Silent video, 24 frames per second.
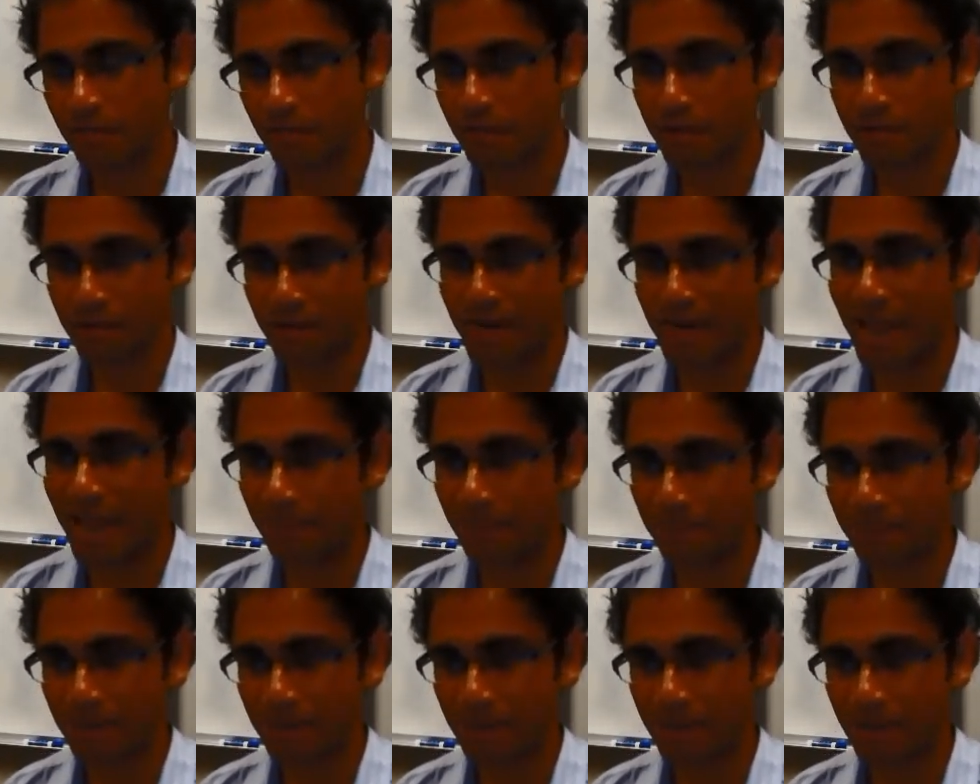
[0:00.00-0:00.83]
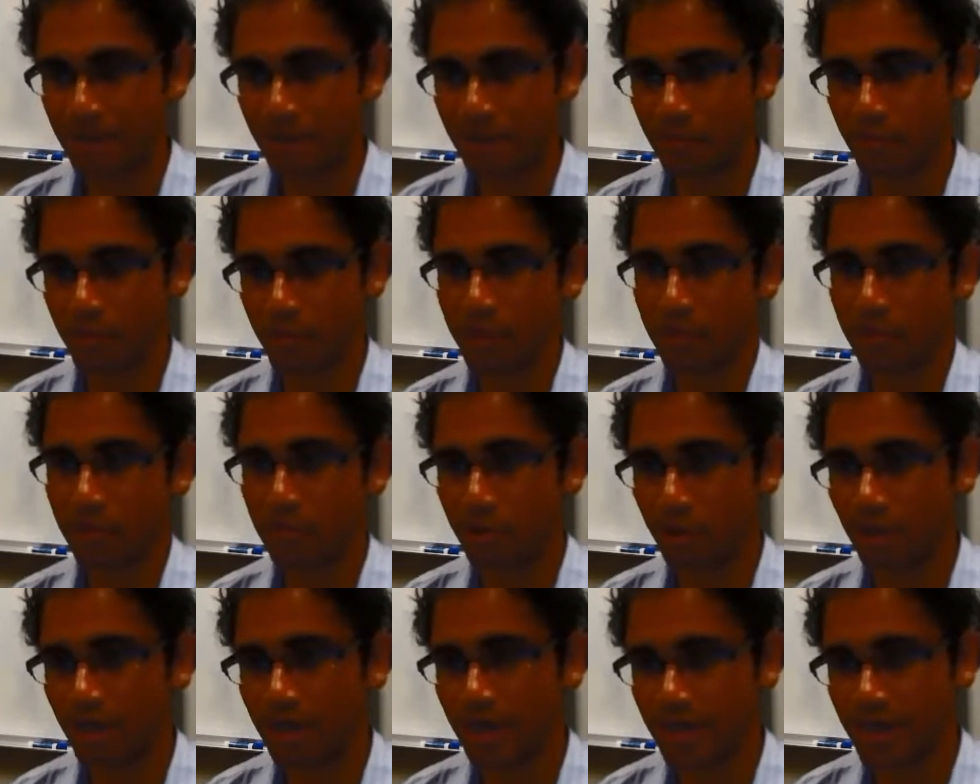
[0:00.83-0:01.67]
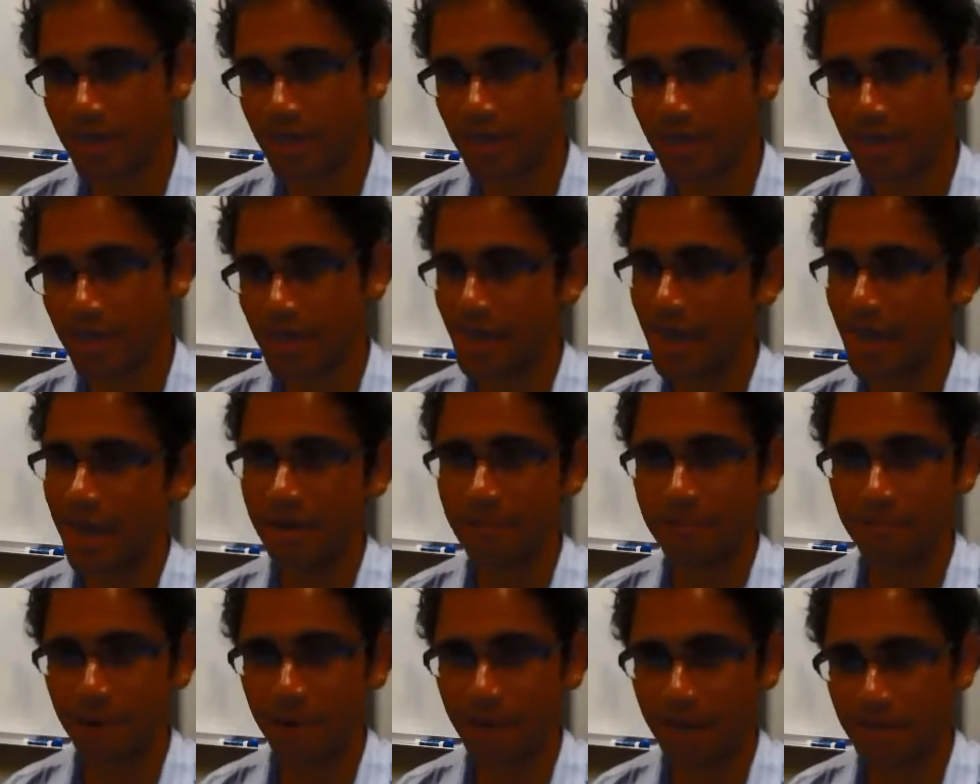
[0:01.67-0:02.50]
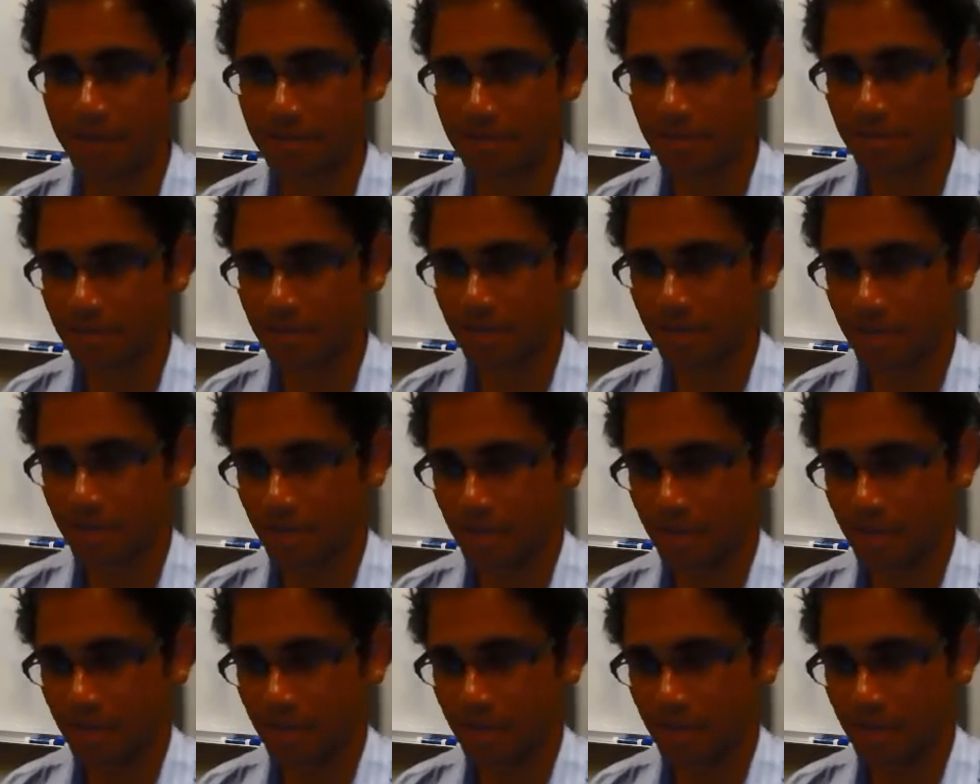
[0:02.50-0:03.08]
We were happy with the quality and price.